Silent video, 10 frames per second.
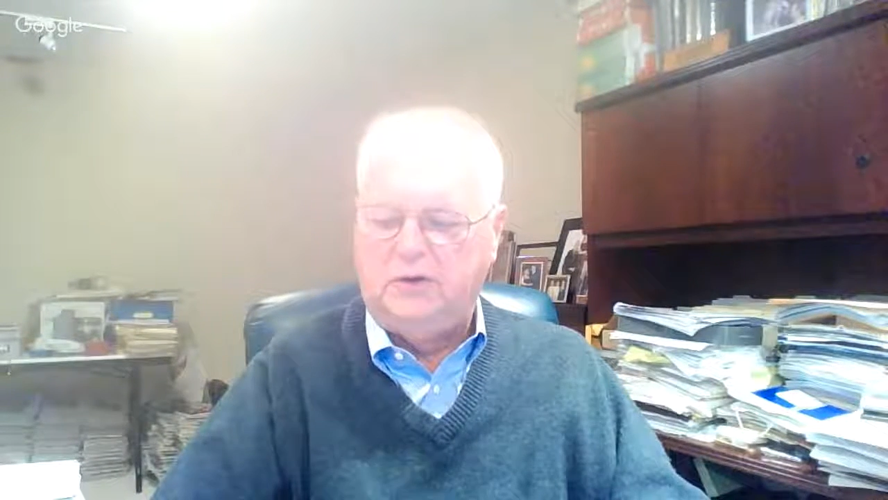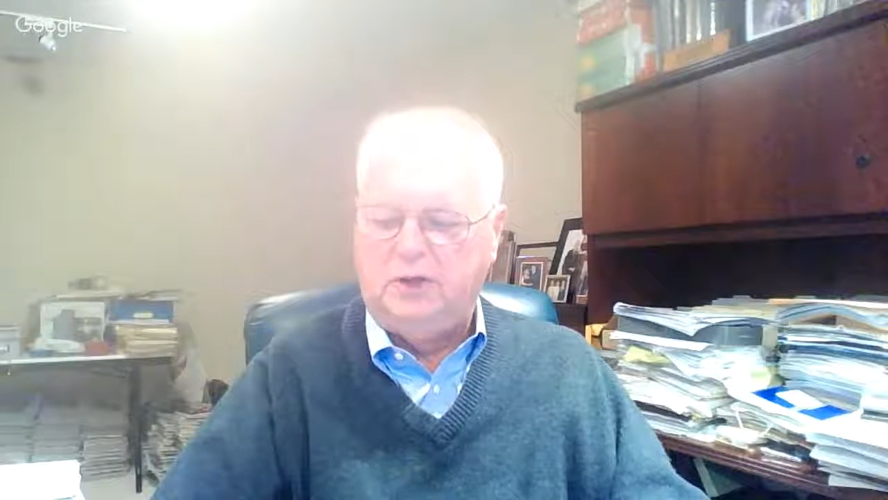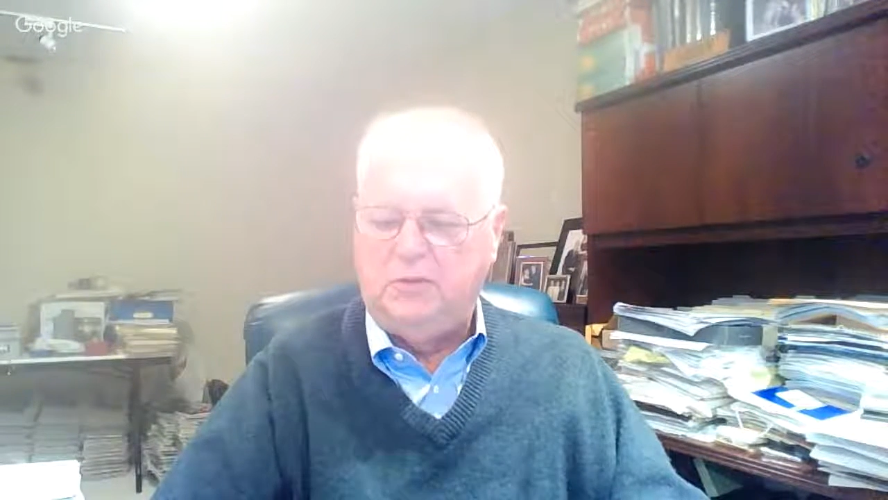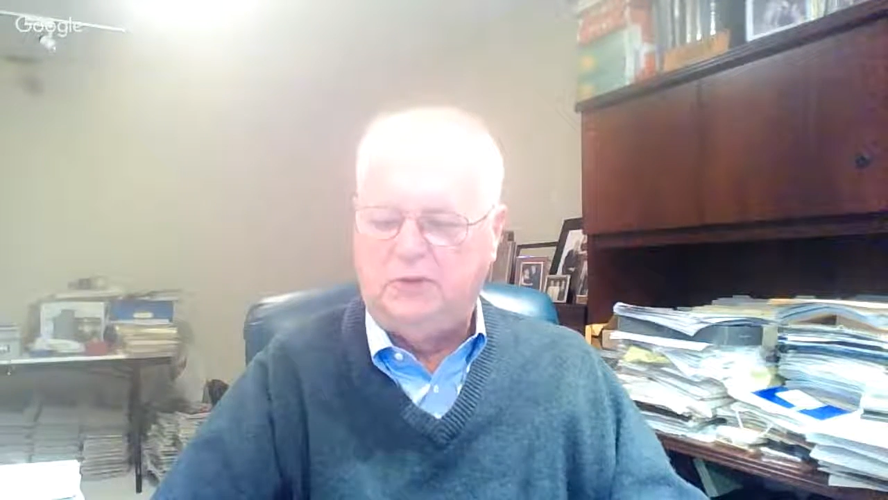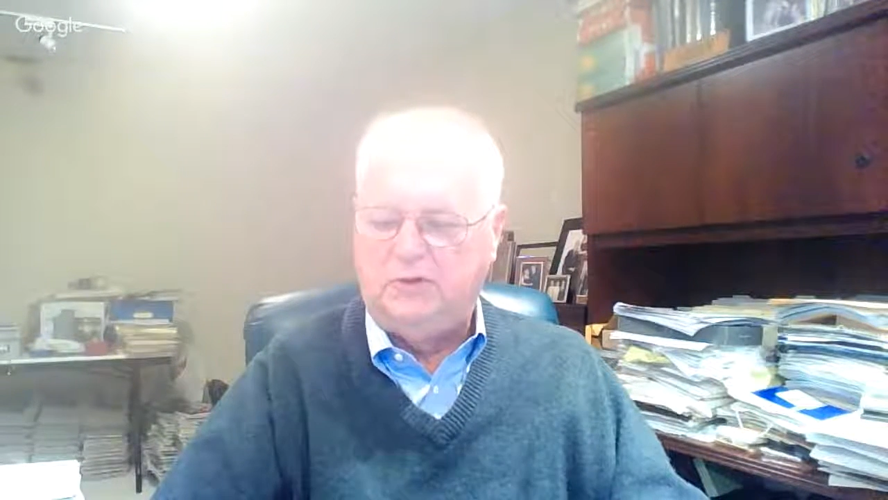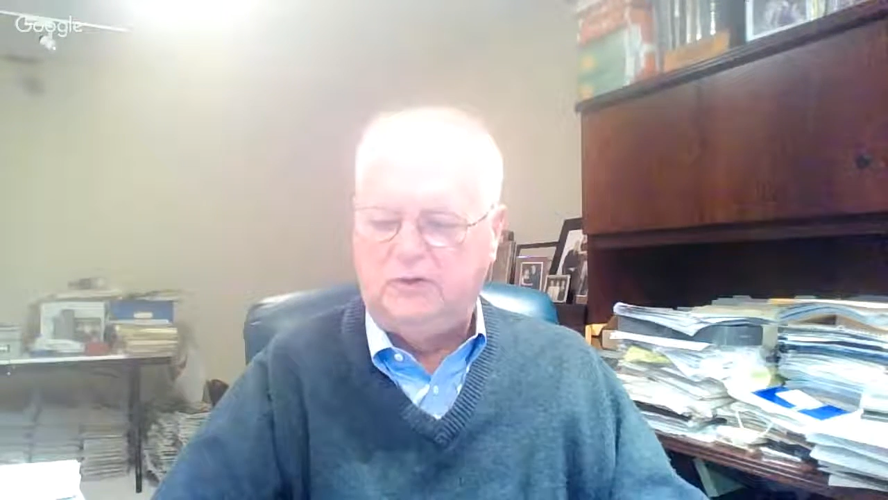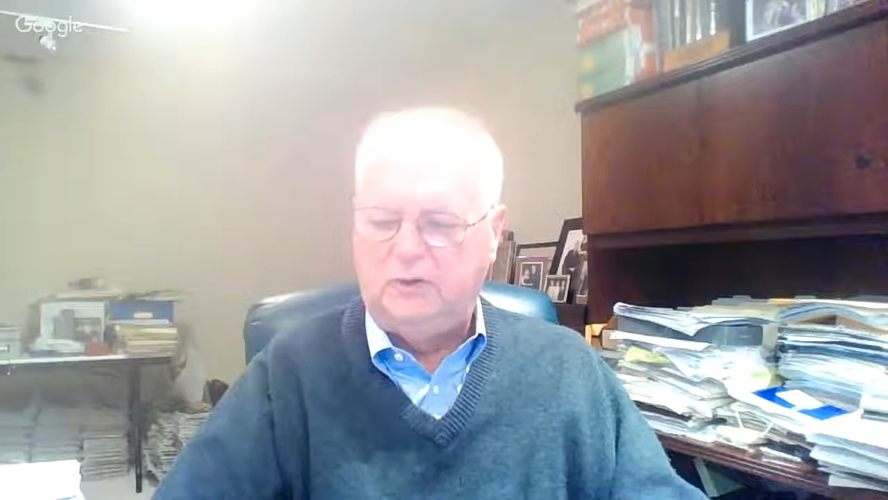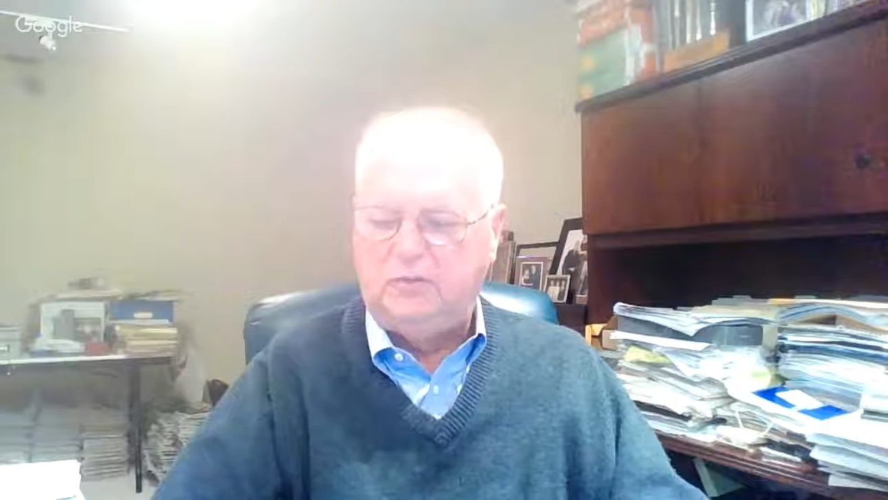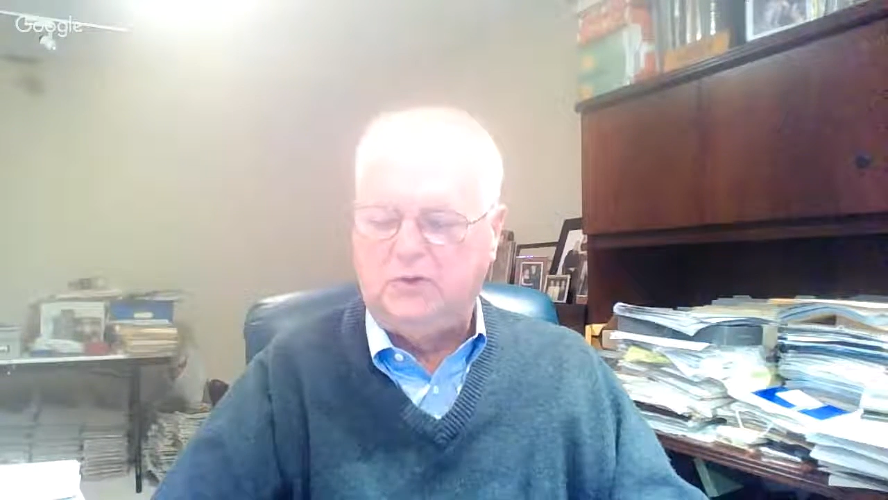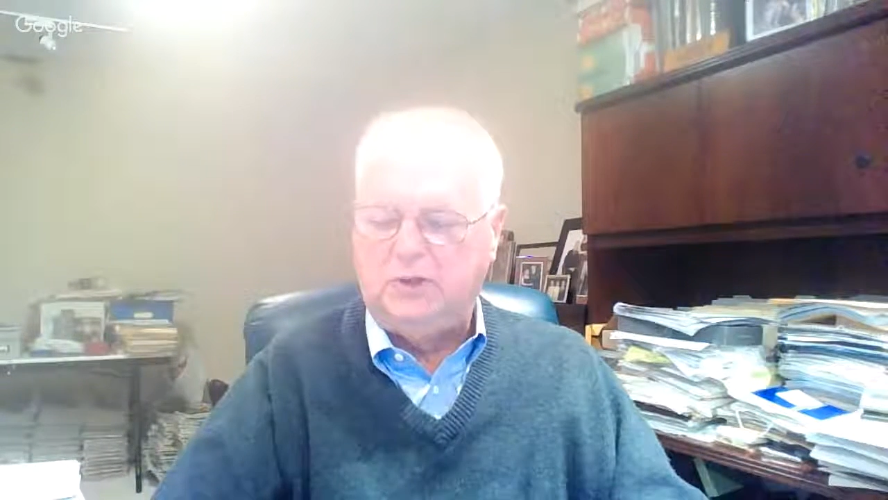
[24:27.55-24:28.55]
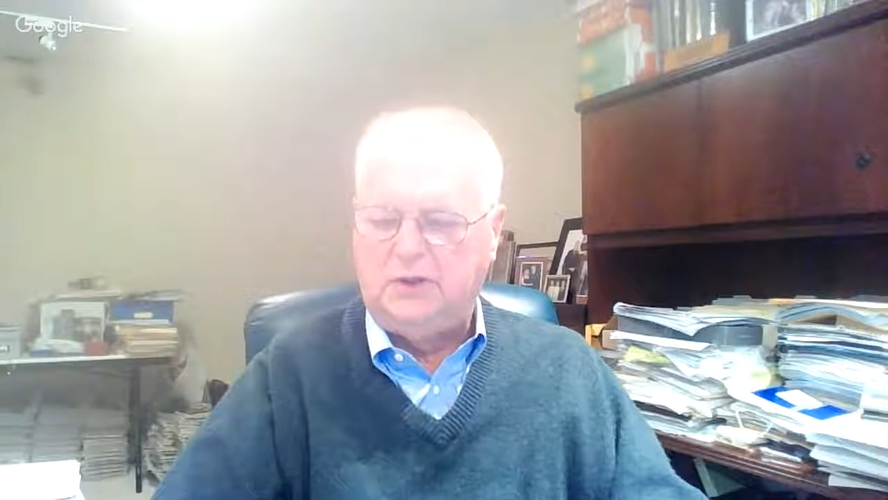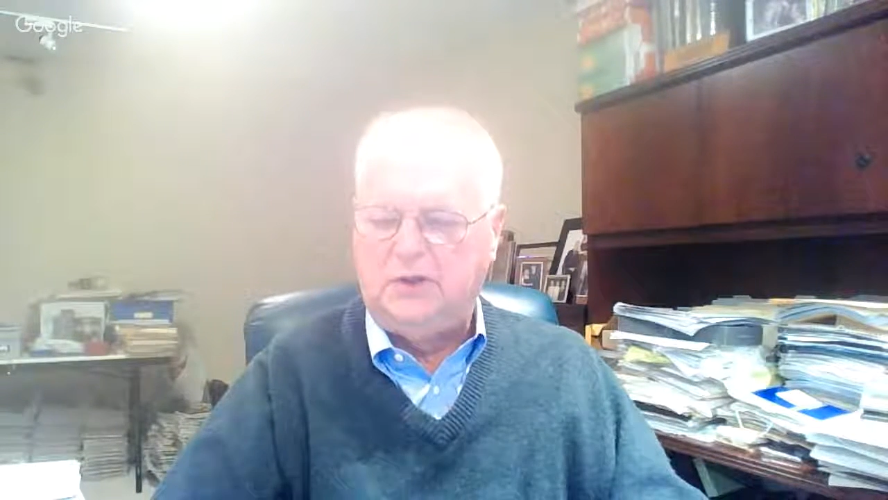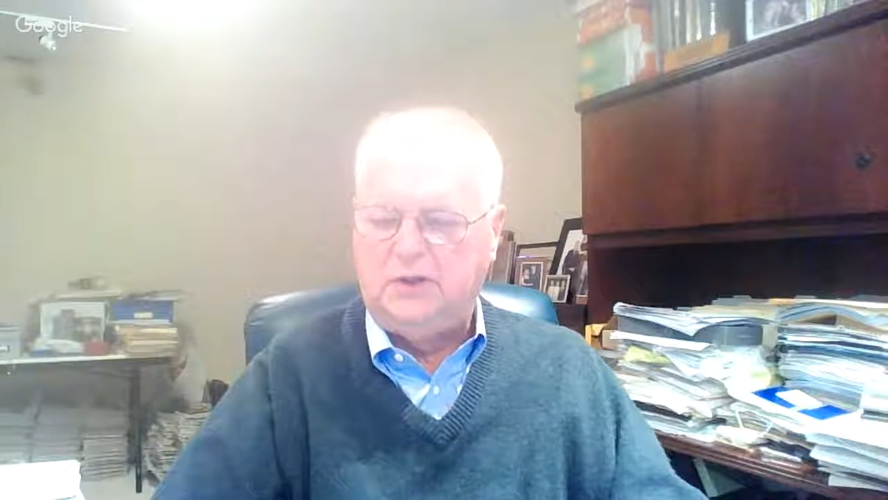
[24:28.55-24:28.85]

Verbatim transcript: about stamp collecting,